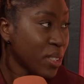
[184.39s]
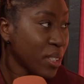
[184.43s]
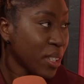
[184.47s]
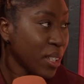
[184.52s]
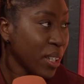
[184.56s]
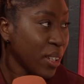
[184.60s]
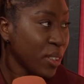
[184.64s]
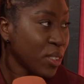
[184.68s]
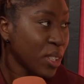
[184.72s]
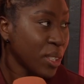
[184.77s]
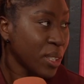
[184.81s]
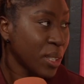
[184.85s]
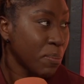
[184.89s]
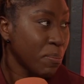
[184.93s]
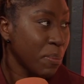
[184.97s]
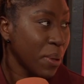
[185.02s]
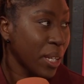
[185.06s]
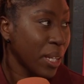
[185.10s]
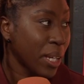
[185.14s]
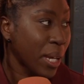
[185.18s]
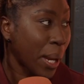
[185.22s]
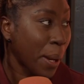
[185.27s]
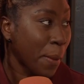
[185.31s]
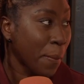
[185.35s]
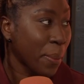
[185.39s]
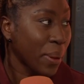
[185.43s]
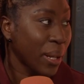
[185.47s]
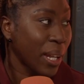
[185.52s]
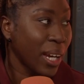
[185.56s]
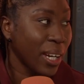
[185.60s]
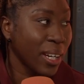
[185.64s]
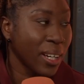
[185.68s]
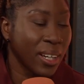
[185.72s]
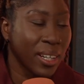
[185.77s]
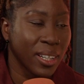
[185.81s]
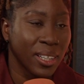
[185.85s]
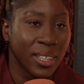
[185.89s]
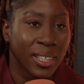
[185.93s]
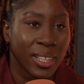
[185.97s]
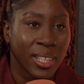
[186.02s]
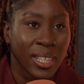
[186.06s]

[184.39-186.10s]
She's a big game player,